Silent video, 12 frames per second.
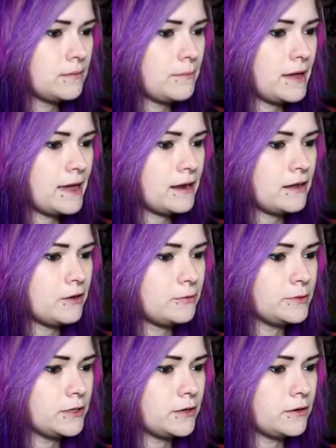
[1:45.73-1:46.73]
Man, I
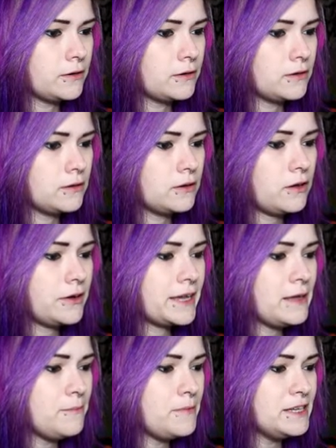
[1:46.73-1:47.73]
hope so. Oh, I
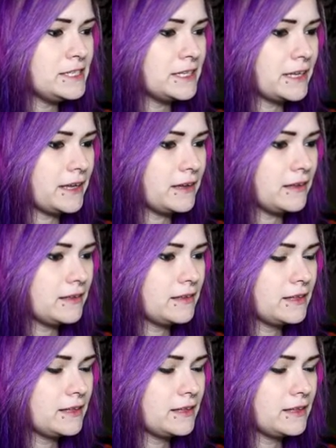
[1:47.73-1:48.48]
keep missing it.